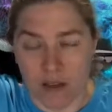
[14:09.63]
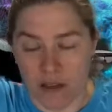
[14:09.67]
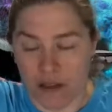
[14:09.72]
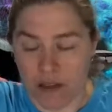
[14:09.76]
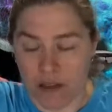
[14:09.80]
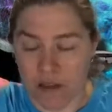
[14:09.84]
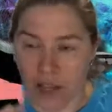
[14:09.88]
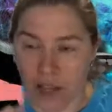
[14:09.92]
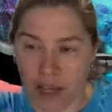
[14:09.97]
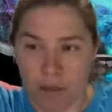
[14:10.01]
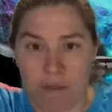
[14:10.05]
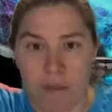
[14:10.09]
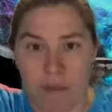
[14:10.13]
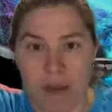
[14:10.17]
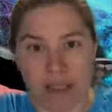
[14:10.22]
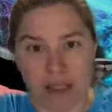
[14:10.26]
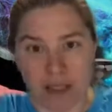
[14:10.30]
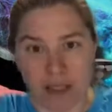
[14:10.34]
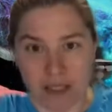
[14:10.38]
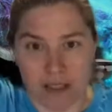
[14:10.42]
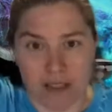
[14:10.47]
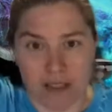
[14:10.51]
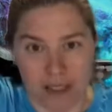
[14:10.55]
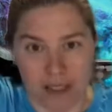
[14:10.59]
like
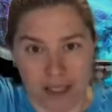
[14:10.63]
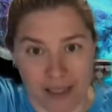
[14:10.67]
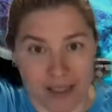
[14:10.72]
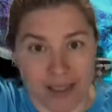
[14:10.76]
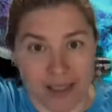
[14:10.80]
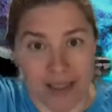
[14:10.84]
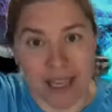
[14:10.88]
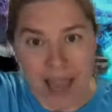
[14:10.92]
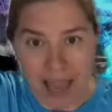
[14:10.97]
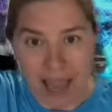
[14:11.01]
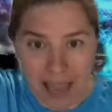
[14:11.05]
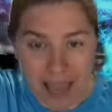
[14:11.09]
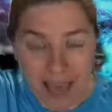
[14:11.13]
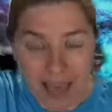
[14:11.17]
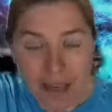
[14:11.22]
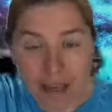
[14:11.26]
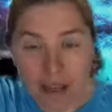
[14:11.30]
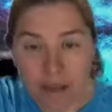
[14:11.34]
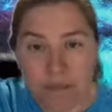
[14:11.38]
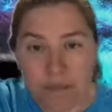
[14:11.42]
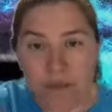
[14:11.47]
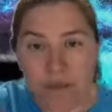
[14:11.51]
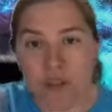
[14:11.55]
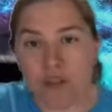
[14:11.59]
basically
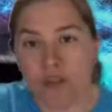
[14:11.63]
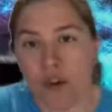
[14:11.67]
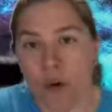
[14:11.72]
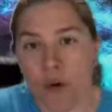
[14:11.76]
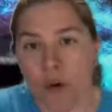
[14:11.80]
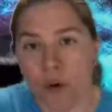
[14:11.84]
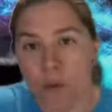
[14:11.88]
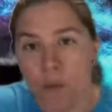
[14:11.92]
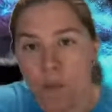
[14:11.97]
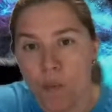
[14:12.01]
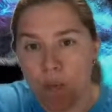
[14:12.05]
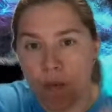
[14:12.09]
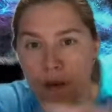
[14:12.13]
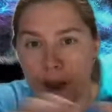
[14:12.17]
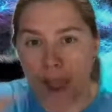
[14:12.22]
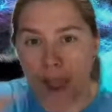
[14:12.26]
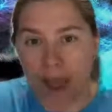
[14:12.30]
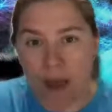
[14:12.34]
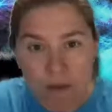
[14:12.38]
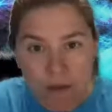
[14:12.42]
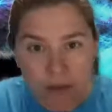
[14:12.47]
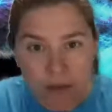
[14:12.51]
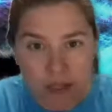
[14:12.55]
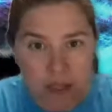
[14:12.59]
leg. So
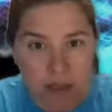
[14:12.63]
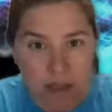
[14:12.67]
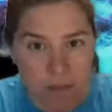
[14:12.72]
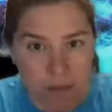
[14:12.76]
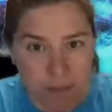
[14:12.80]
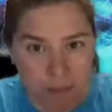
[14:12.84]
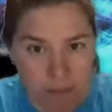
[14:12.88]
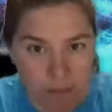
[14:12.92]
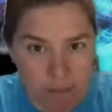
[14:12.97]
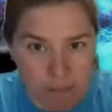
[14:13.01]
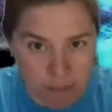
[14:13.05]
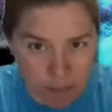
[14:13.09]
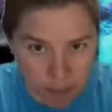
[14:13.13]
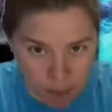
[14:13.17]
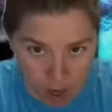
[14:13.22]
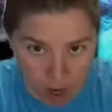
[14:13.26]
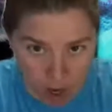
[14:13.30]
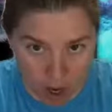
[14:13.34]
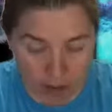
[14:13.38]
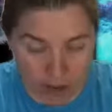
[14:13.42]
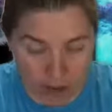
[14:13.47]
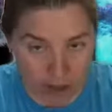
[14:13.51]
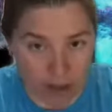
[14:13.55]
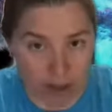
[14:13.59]
rounded
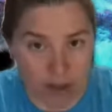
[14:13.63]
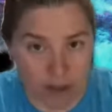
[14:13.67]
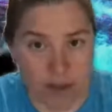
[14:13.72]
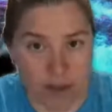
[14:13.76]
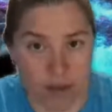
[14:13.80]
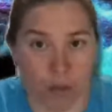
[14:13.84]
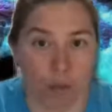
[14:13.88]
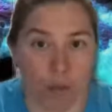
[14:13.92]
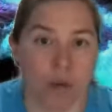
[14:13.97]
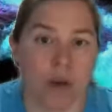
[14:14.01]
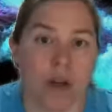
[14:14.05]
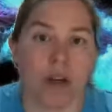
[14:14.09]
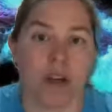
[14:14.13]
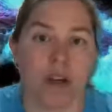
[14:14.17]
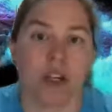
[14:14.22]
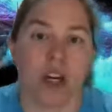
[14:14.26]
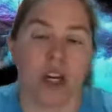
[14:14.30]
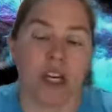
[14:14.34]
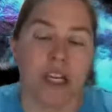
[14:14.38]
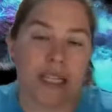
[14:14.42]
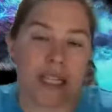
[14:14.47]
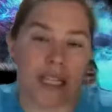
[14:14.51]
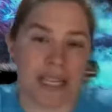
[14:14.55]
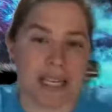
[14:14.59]
products, we're
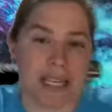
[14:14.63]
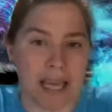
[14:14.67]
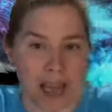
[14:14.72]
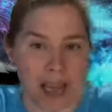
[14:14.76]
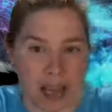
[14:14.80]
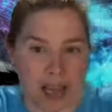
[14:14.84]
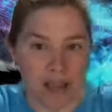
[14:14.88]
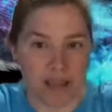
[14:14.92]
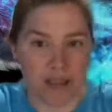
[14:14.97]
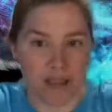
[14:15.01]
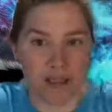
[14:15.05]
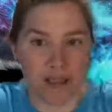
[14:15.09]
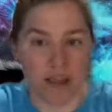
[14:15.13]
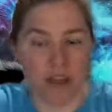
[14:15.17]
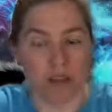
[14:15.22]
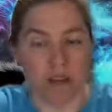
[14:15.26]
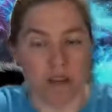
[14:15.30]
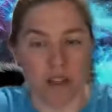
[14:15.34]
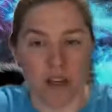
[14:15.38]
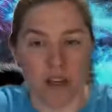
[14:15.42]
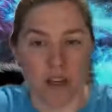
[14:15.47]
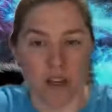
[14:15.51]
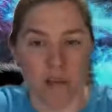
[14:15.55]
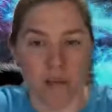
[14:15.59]
going to get a
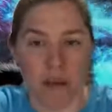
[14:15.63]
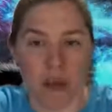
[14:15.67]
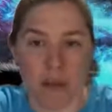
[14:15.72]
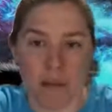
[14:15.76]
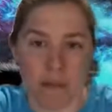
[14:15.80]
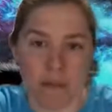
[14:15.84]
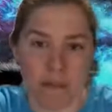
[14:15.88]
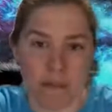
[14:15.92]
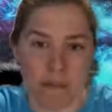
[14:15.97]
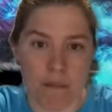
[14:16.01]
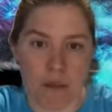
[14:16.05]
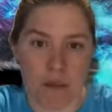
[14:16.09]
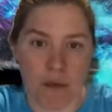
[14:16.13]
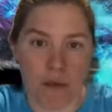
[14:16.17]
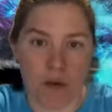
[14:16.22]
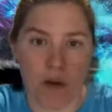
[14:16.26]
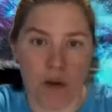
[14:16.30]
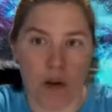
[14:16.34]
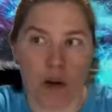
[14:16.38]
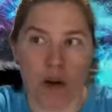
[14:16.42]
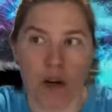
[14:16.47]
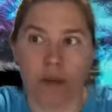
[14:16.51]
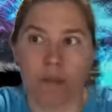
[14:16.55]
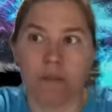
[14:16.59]
little bit
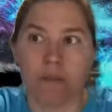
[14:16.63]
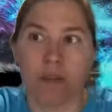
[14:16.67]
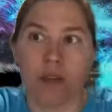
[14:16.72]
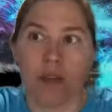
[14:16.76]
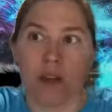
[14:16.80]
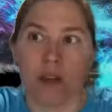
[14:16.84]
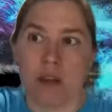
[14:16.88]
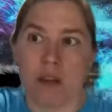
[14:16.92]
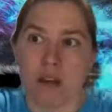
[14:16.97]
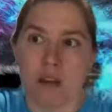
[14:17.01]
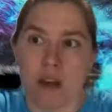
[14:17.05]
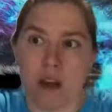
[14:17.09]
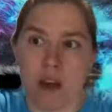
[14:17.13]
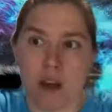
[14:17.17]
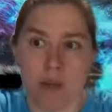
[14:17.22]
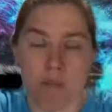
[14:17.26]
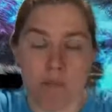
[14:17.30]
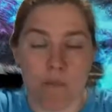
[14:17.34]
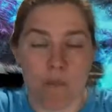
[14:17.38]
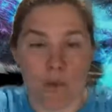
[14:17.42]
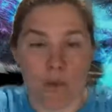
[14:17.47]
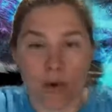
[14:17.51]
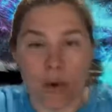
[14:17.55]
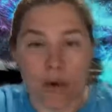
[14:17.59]
more
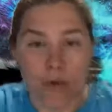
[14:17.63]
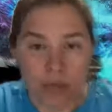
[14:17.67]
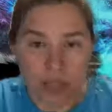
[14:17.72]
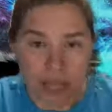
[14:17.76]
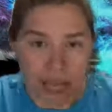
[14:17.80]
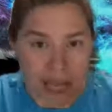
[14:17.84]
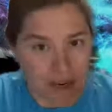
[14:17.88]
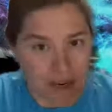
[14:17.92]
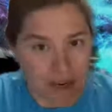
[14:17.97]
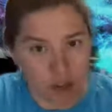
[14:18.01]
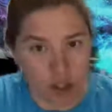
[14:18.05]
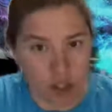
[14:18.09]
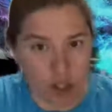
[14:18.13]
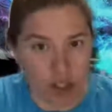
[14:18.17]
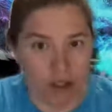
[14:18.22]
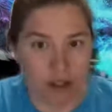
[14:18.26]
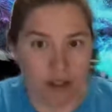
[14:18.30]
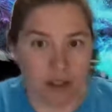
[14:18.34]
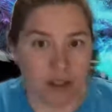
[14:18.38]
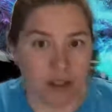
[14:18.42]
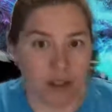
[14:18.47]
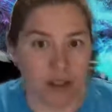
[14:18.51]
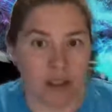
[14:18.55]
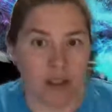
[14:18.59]

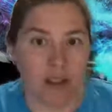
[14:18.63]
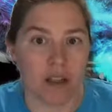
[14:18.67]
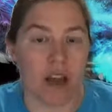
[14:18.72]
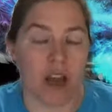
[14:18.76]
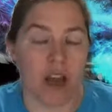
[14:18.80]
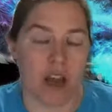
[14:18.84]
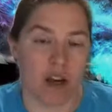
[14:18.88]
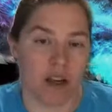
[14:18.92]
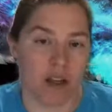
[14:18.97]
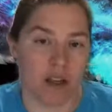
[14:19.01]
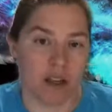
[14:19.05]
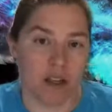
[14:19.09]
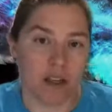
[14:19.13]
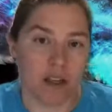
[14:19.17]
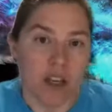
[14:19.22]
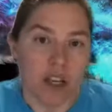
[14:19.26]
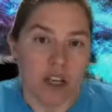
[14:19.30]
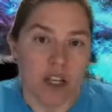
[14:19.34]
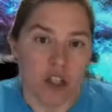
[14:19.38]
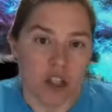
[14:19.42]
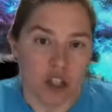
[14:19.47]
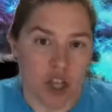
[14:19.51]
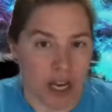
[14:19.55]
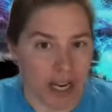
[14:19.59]
rotation and
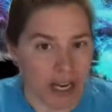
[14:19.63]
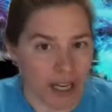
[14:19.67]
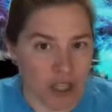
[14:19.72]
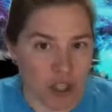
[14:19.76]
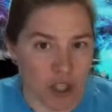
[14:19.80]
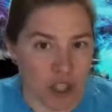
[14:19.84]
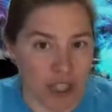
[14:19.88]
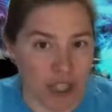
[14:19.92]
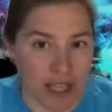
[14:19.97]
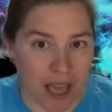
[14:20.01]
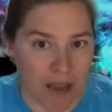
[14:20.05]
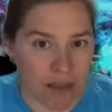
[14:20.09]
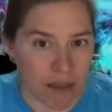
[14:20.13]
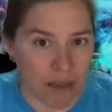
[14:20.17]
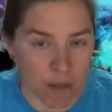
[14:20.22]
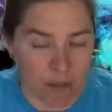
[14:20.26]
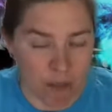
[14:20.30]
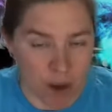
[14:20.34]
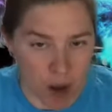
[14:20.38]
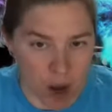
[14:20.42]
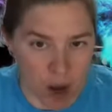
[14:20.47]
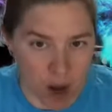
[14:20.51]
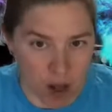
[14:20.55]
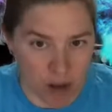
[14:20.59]
changes at the
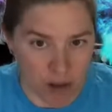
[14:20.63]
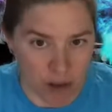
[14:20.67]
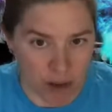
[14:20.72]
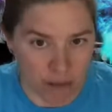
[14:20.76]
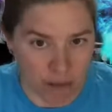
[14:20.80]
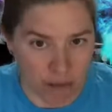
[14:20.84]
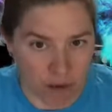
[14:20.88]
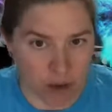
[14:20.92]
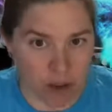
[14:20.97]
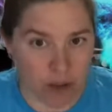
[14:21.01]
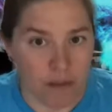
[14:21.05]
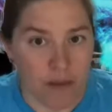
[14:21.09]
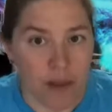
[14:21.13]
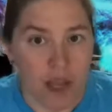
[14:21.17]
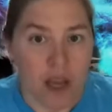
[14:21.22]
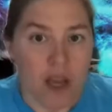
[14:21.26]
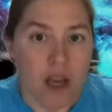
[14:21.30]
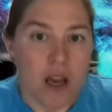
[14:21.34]
paw level.